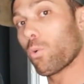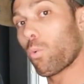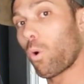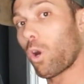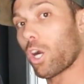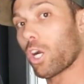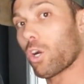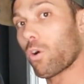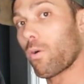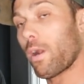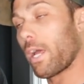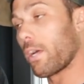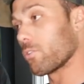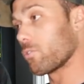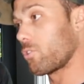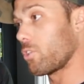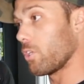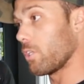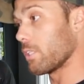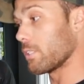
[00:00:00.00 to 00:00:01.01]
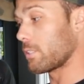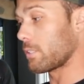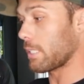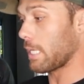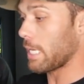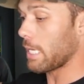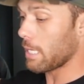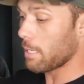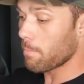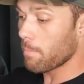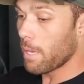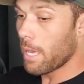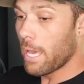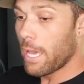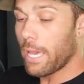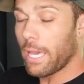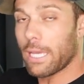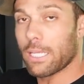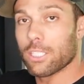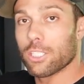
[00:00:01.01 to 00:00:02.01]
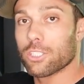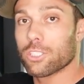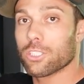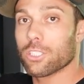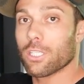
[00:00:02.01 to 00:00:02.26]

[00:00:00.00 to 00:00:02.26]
work around to the seam and just